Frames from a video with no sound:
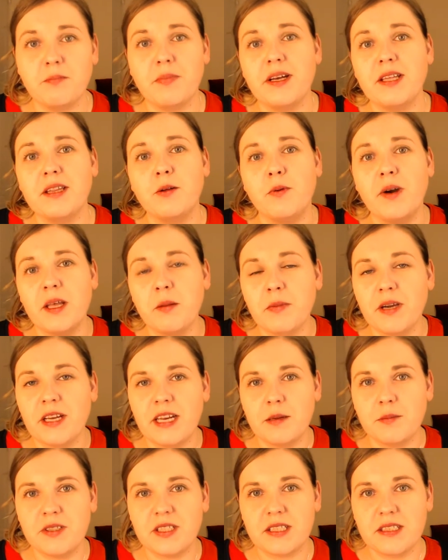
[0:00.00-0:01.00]
By the way, my
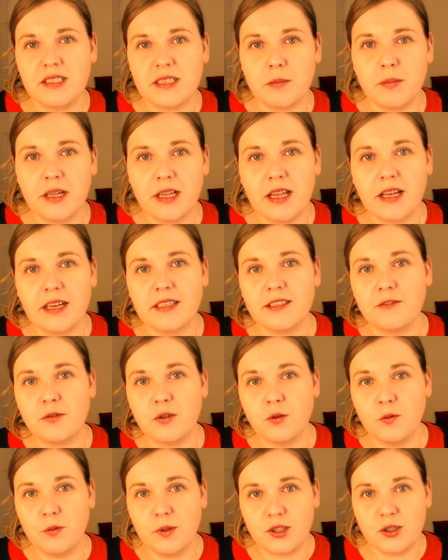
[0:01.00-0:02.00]
name is Isabella. If
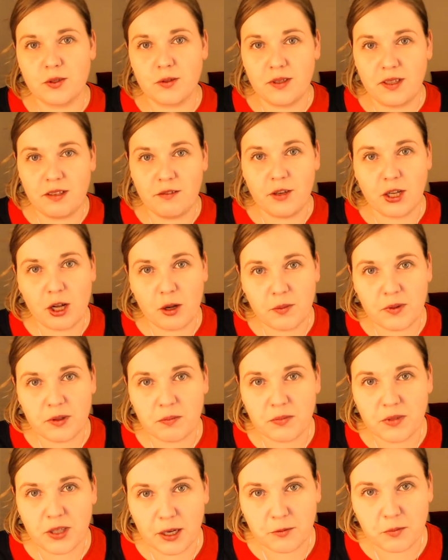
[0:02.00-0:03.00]
you wish to leave a
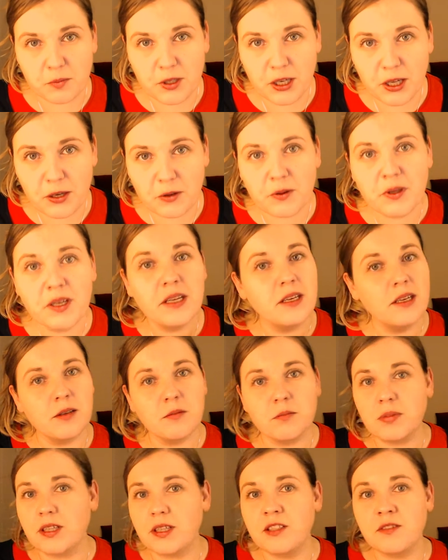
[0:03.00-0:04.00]
comment down below,
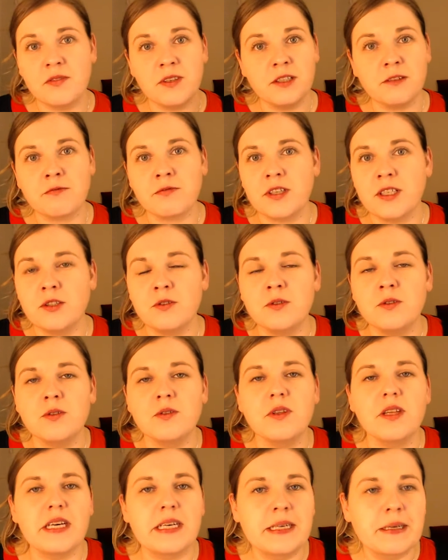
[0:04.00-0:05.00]
please feel free to do
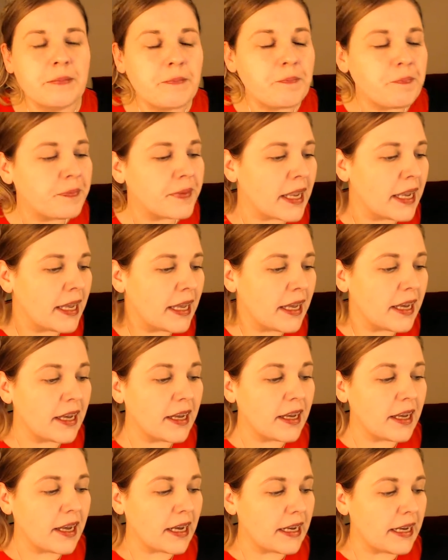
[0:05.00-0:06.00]

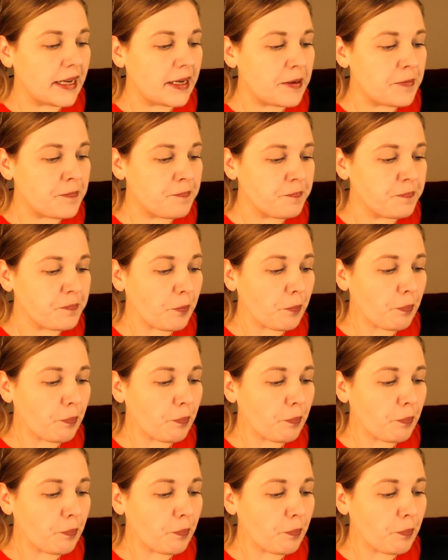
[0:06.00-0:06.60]
that.